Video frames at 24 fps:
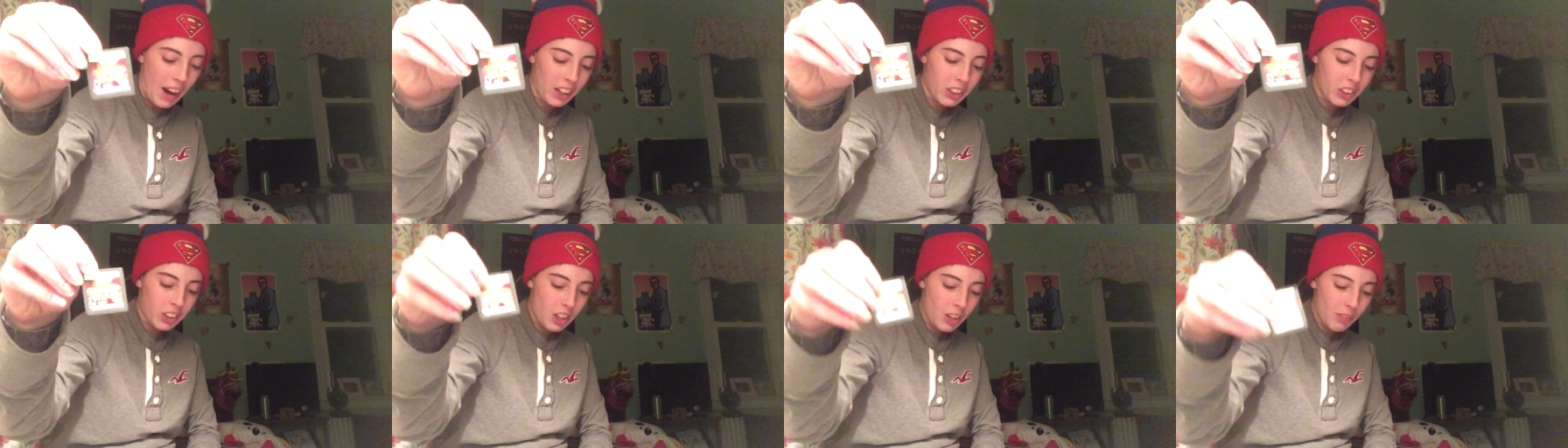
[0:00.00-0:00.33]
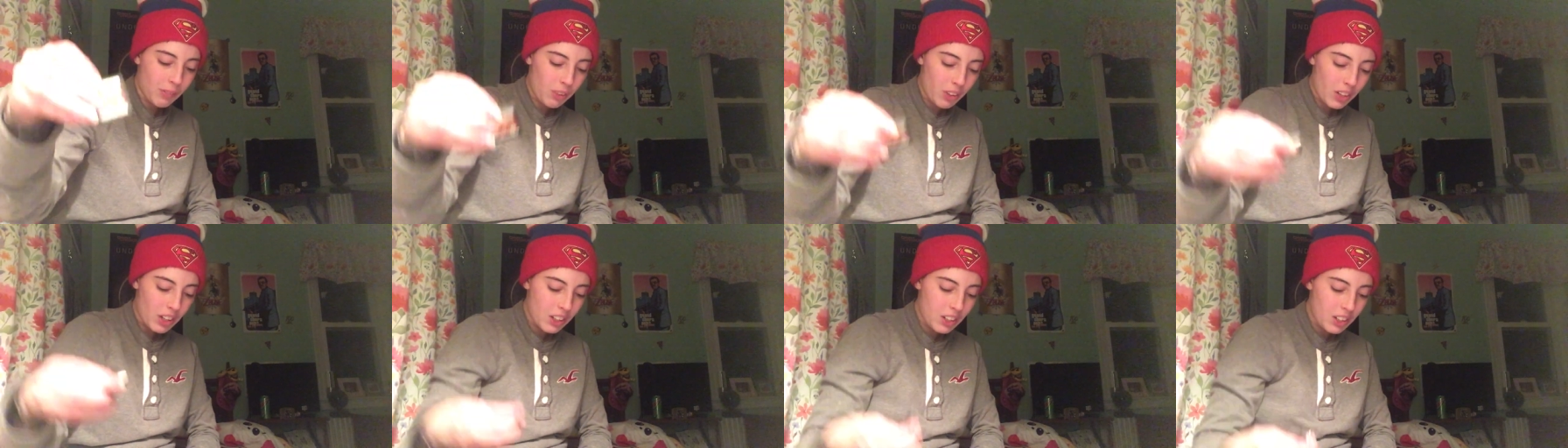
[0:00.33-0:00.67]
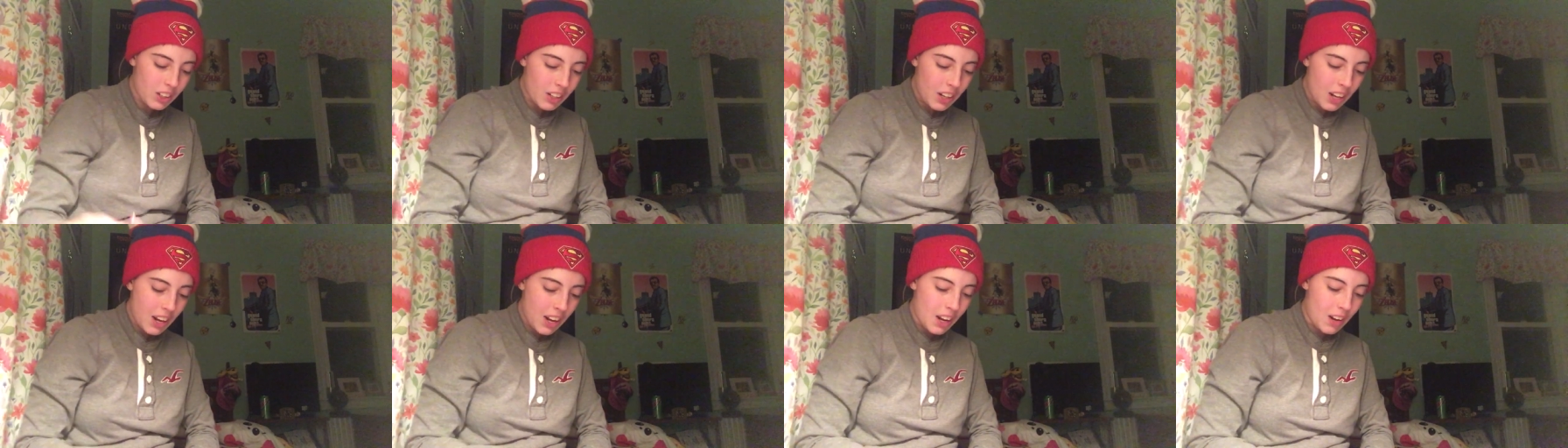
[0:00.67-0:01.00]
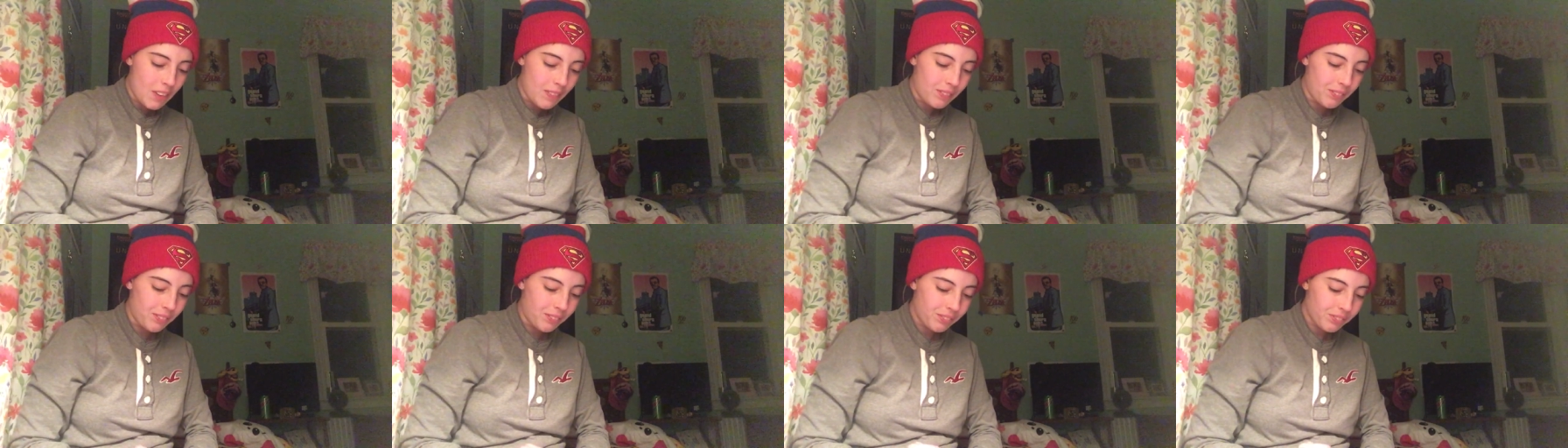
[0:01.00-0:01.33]
Actually a pretty good
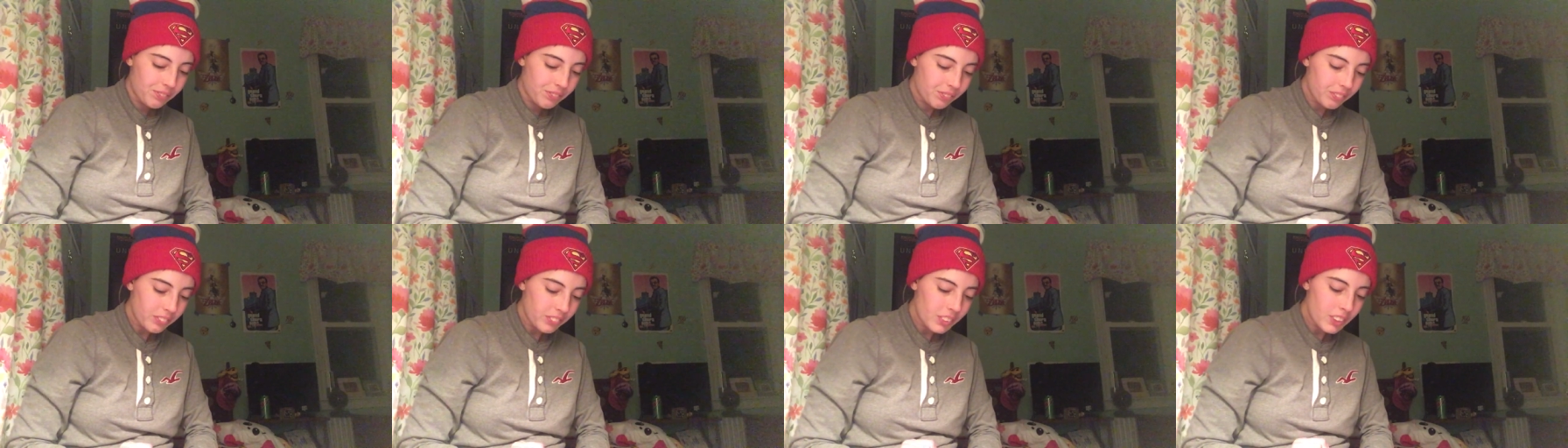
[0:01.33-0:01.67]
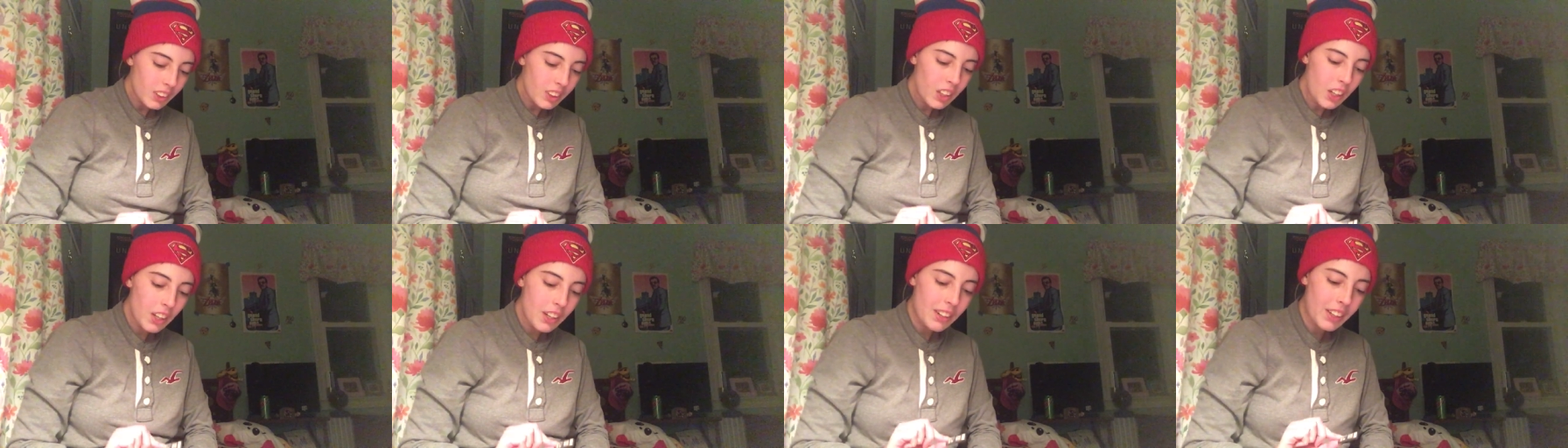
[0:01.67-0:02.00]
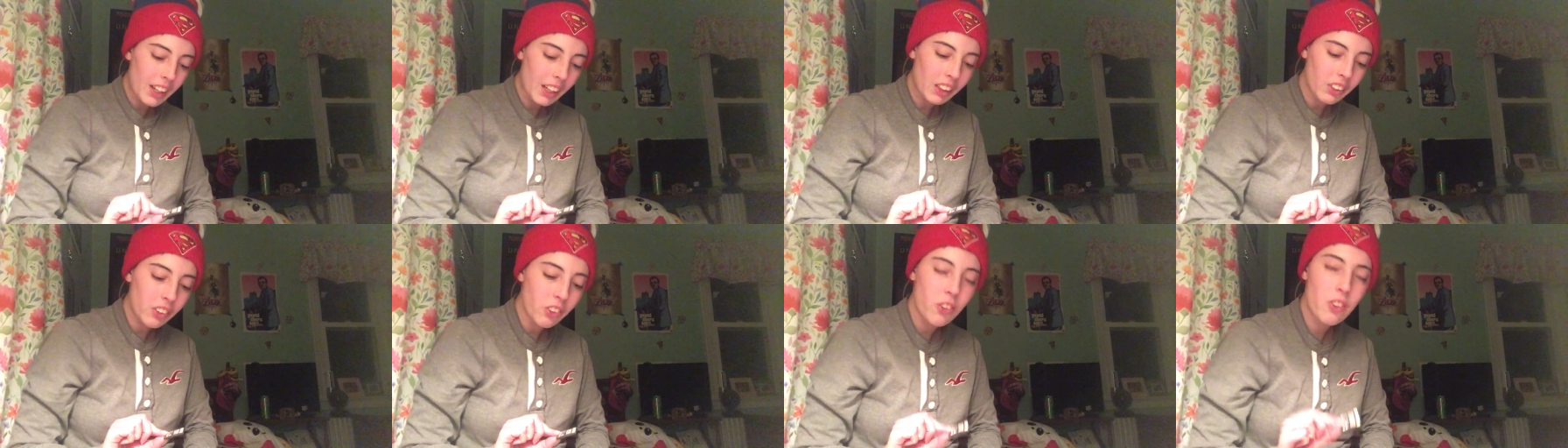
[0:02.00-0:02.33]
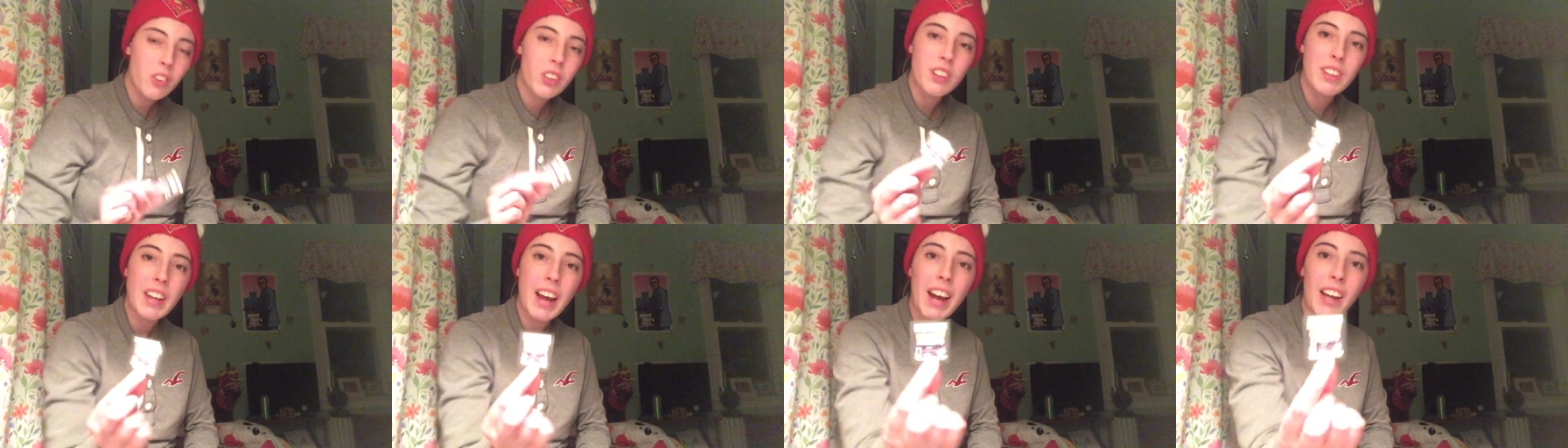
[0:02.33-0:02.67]
game.
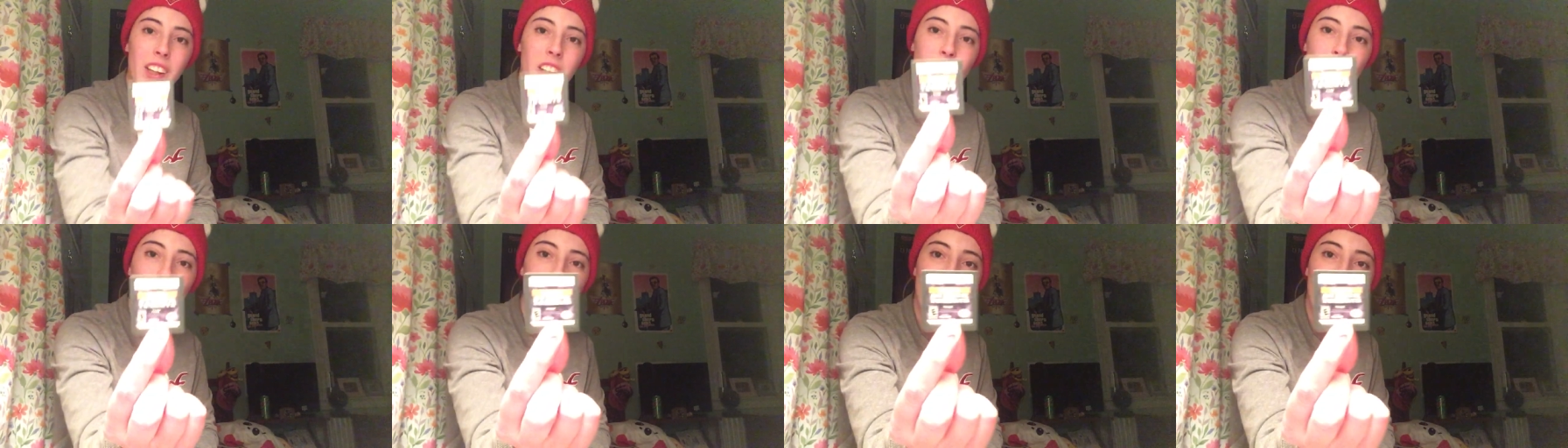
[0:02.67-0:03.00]
Nicktoons Attack the